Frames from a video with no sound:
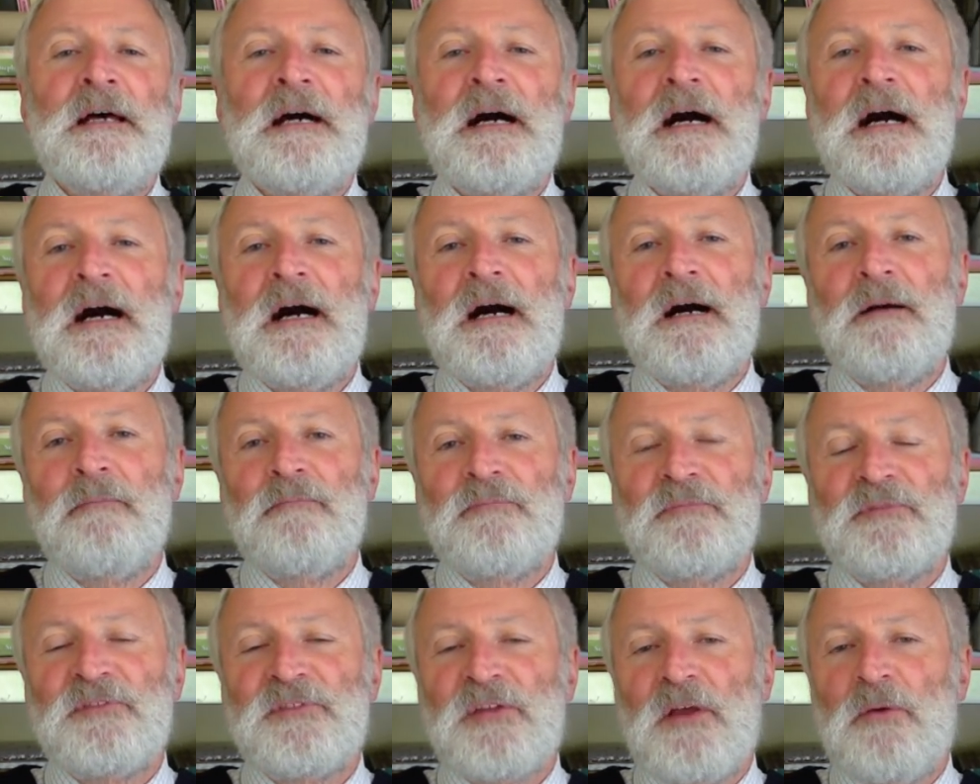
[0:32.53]

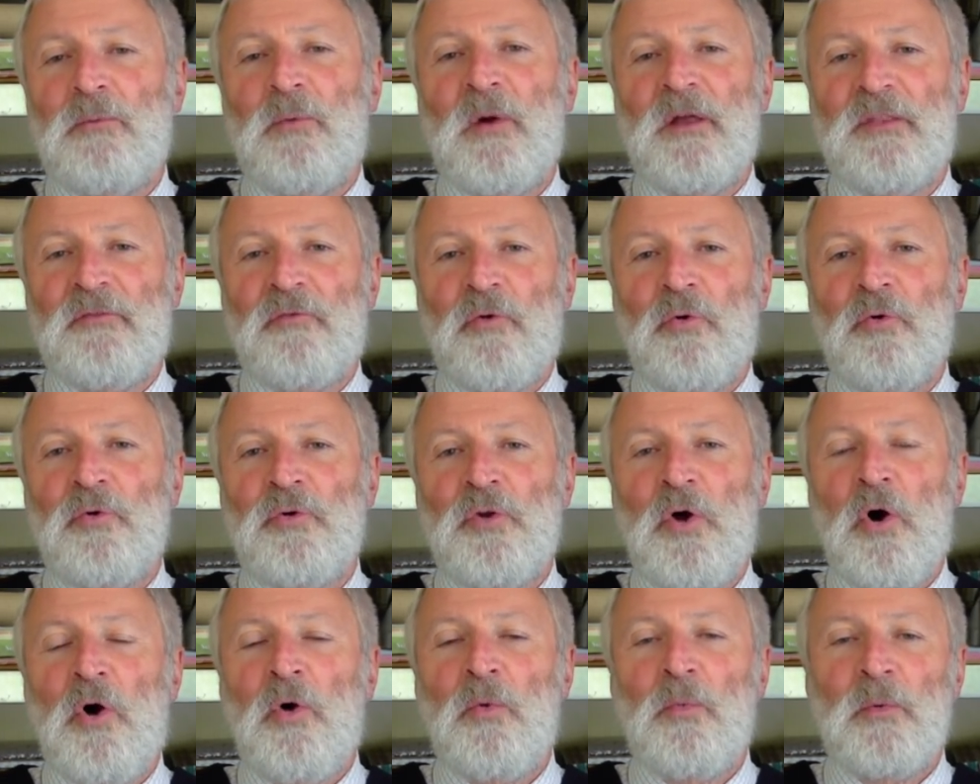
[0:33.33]
Um, so whether or
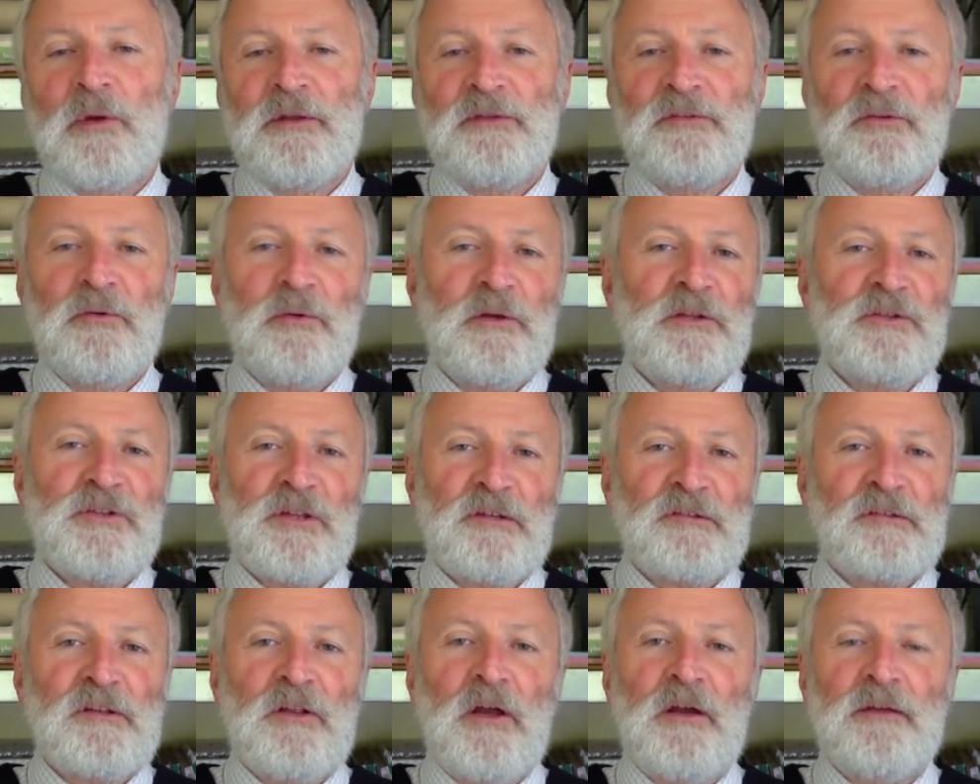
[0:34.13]
not we do it
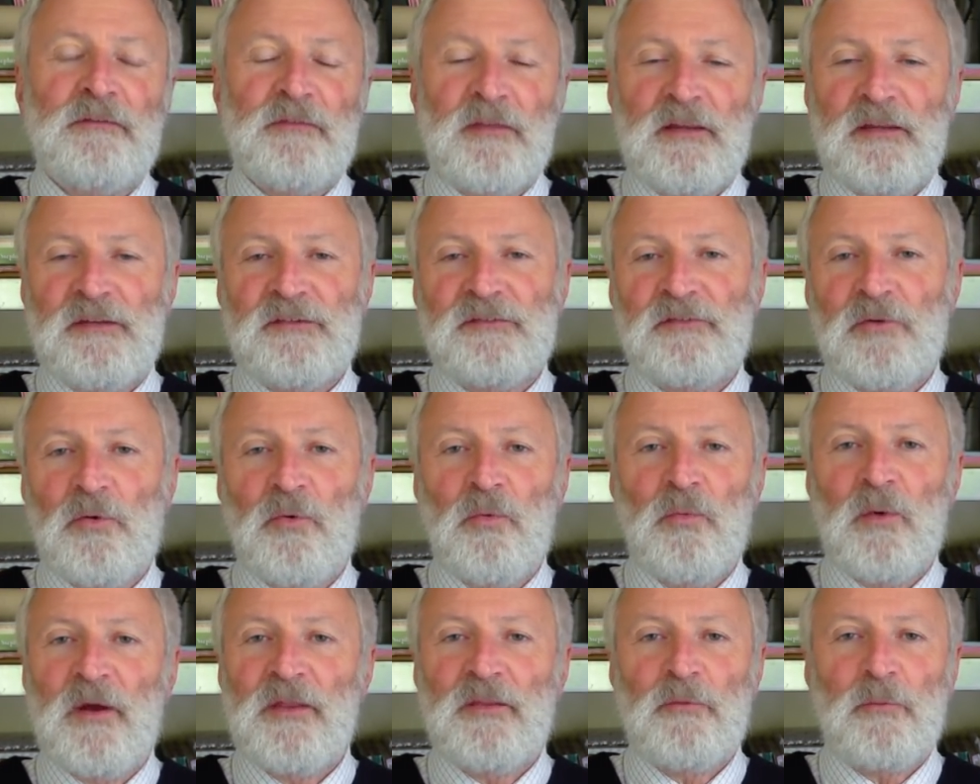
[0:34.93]
just like this
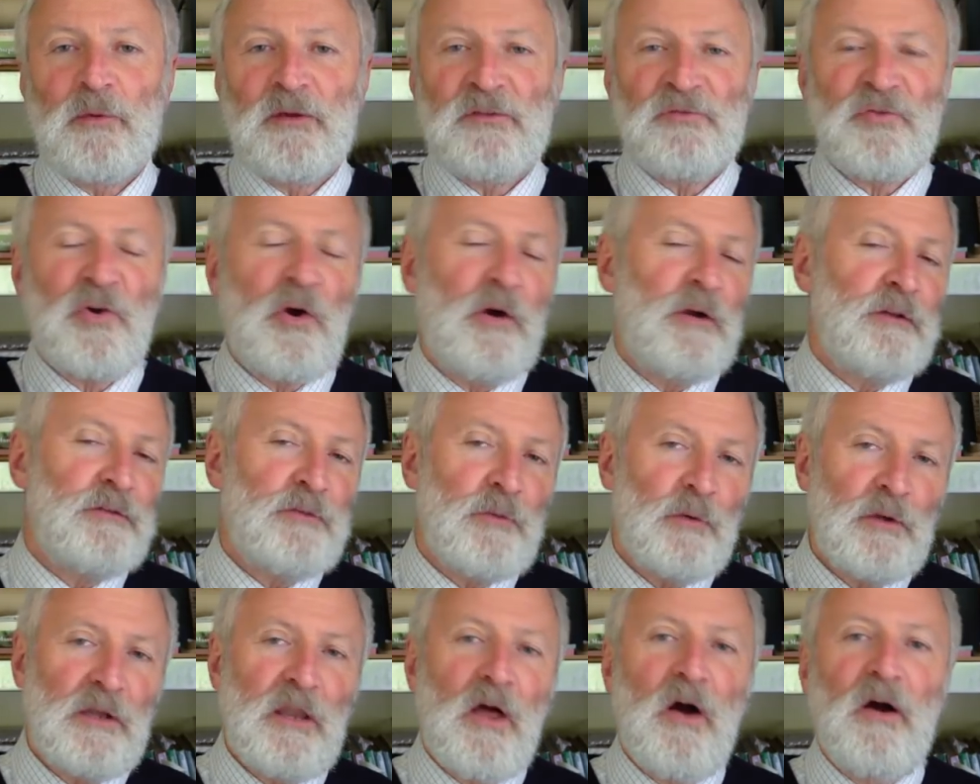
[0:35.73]
or whether we try and
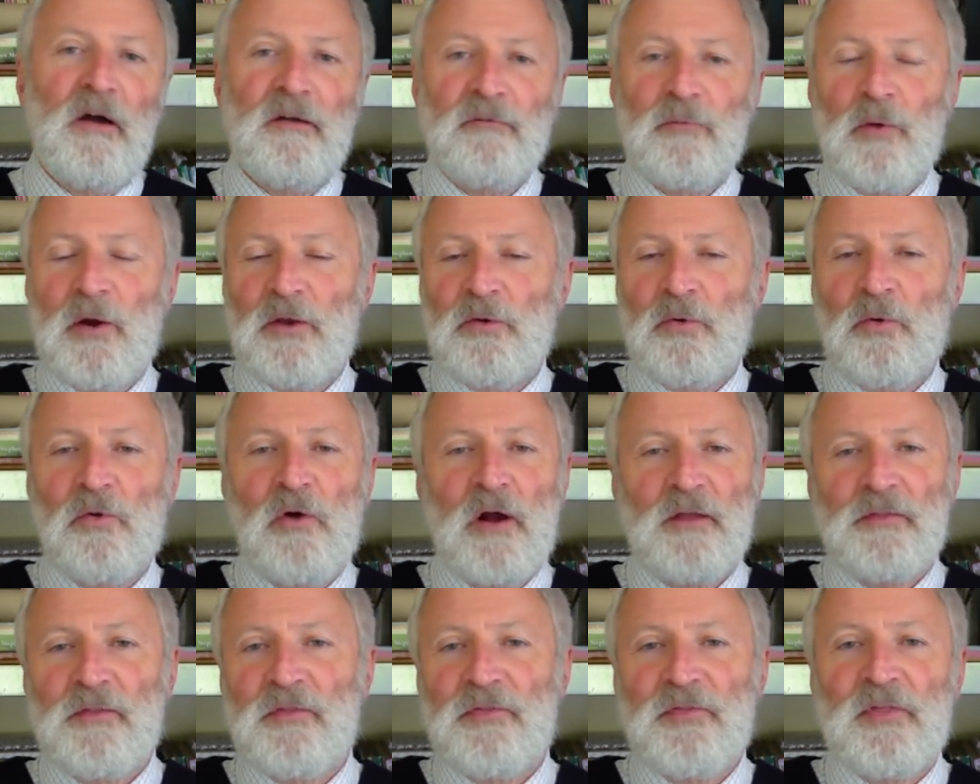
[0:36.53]
do a live one
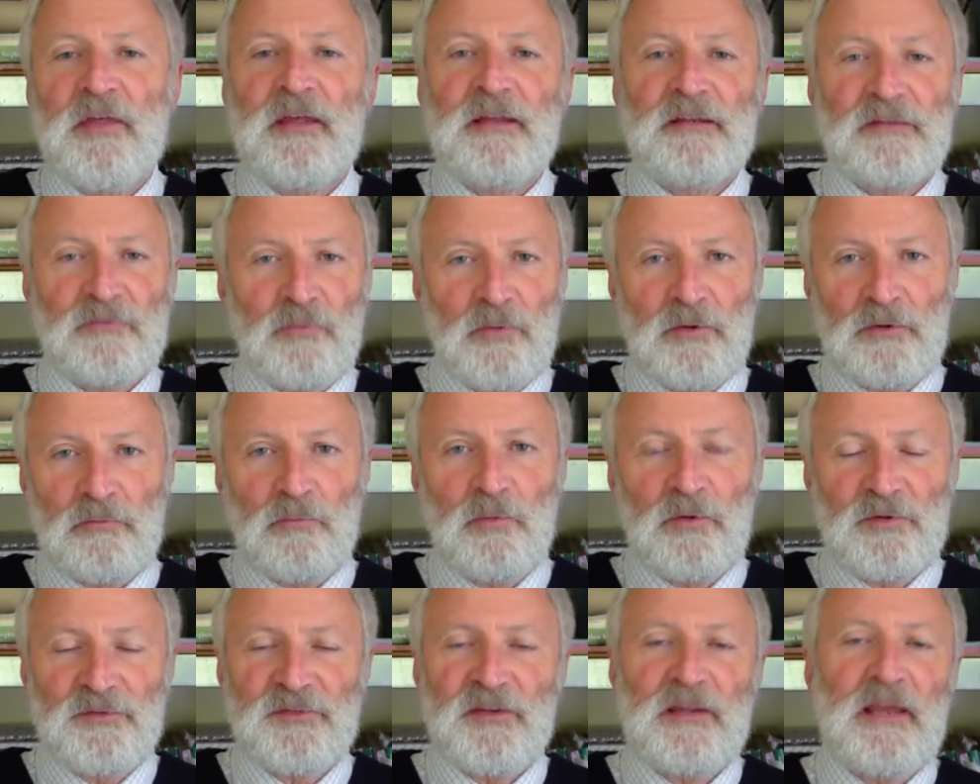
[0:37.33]
or other things, we'll,
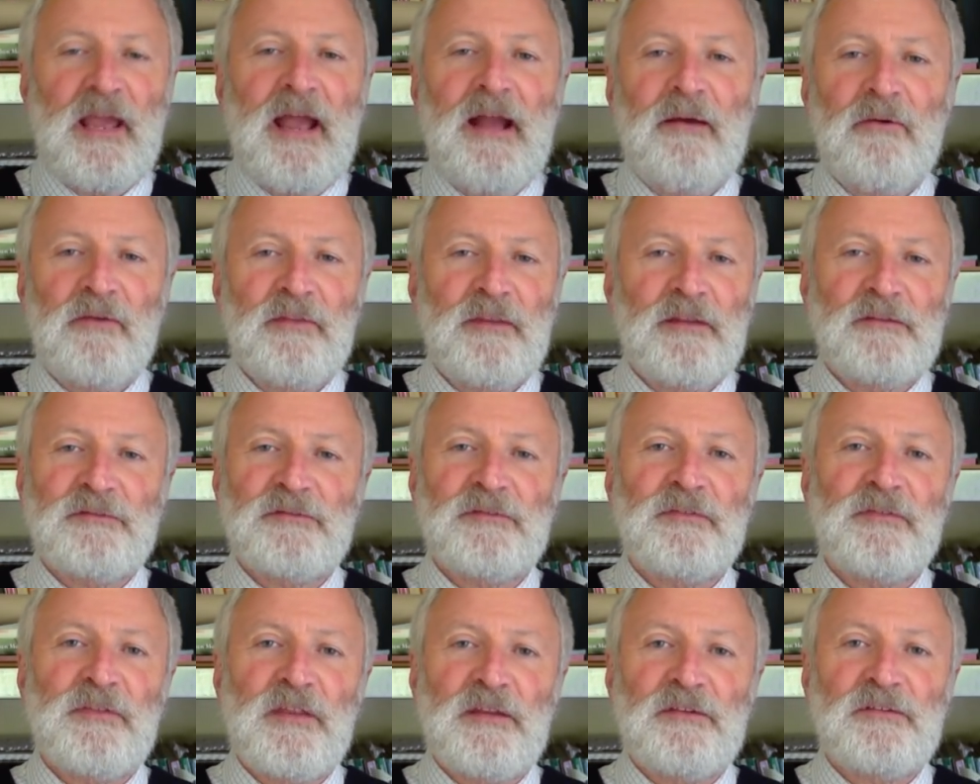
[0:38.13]
we'll see how
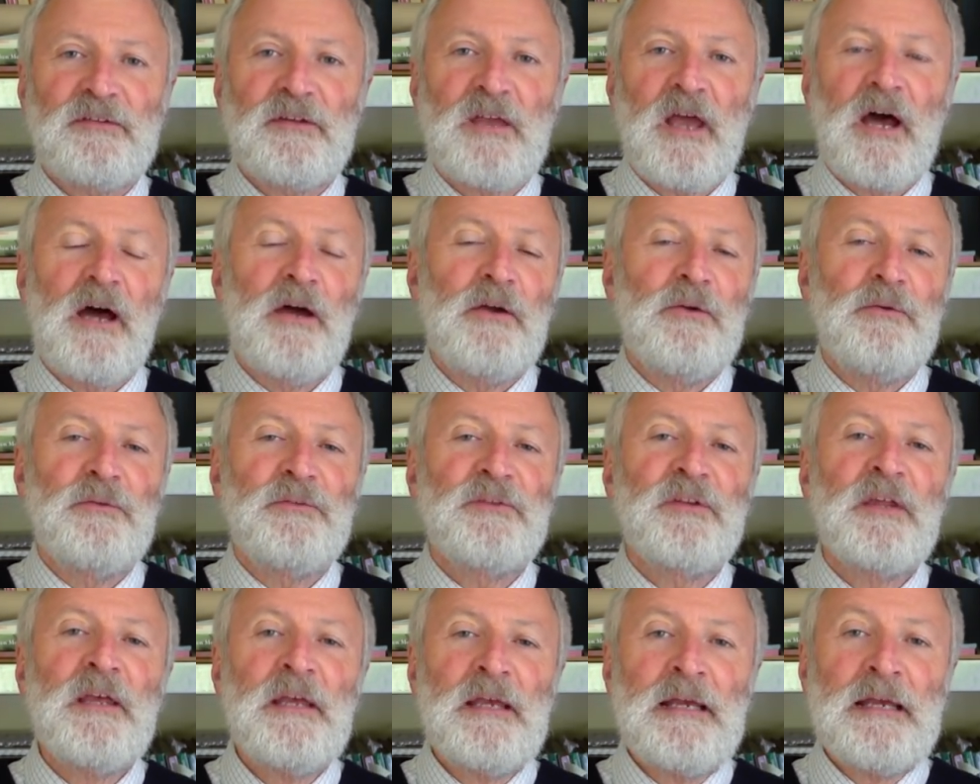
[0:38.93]
this, this
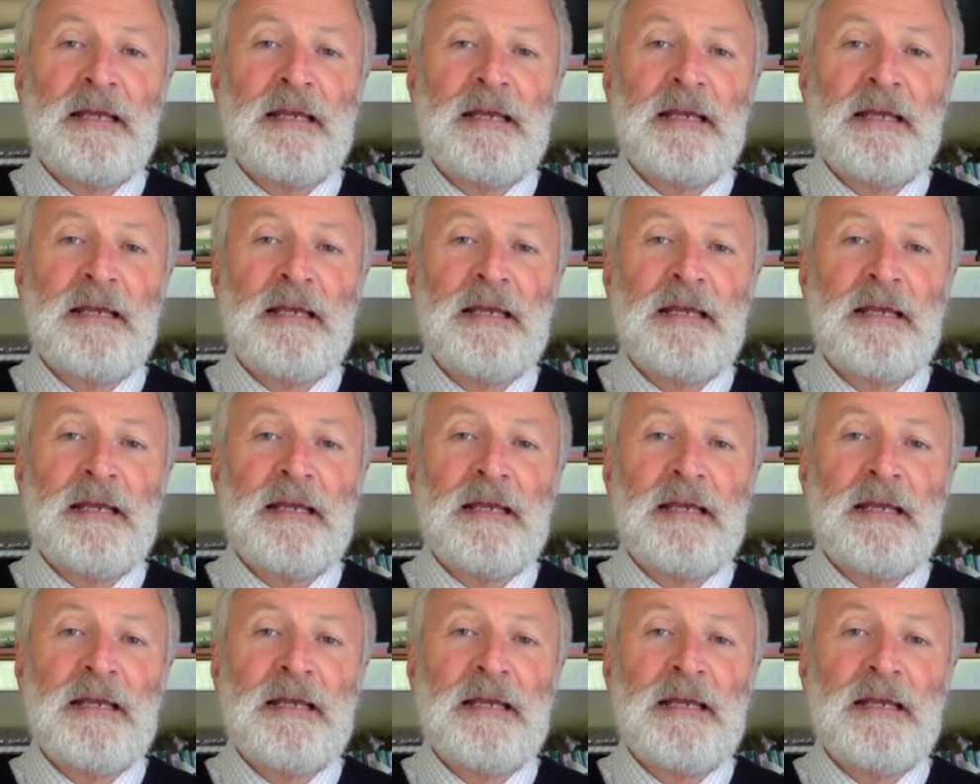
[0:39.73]
goes.